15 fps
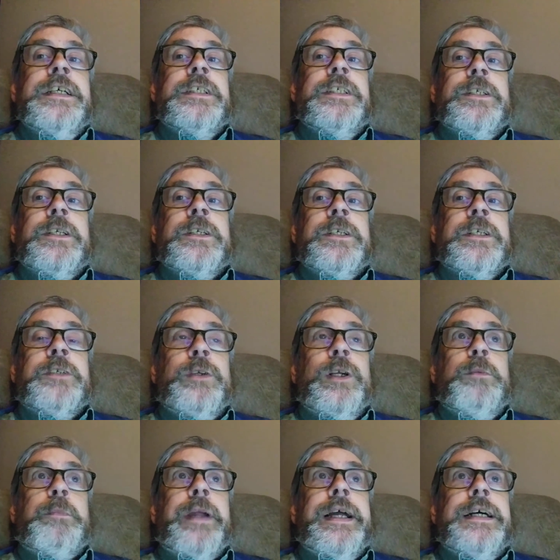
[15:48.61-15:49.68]
the
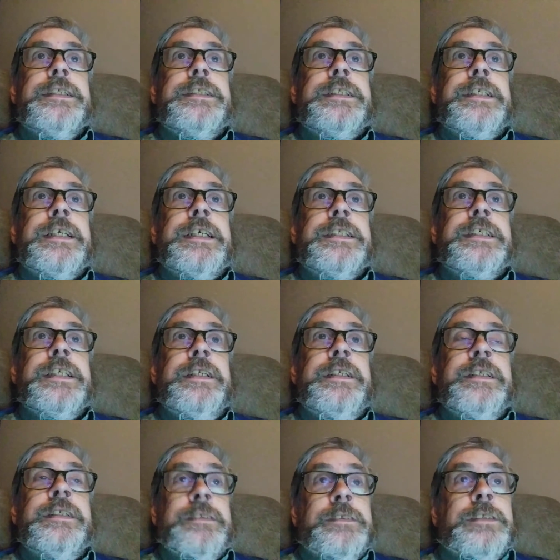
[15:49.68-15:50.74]
group has a
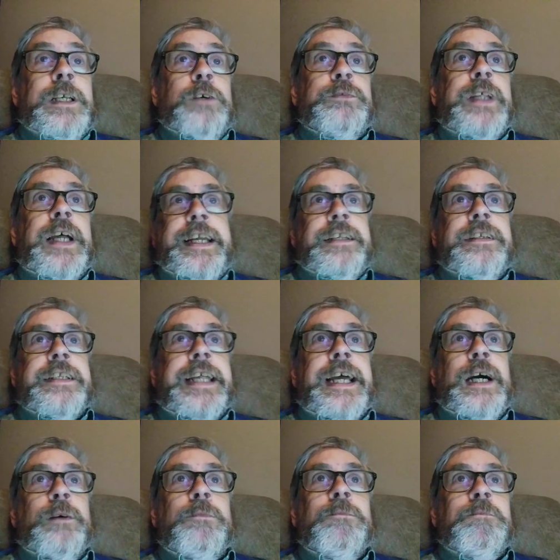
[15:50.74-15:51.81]
self-titled
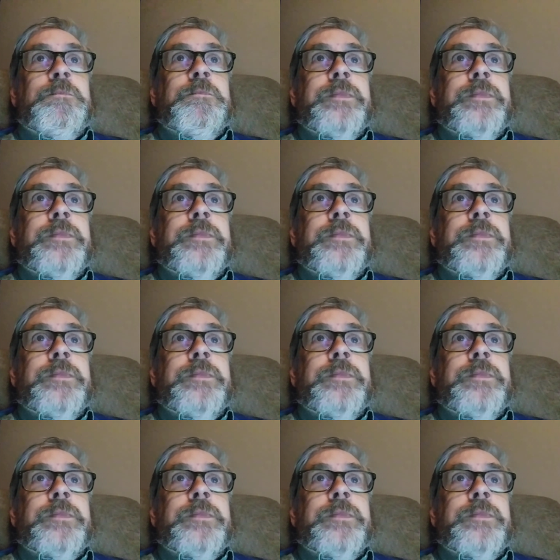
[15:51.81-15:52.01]
album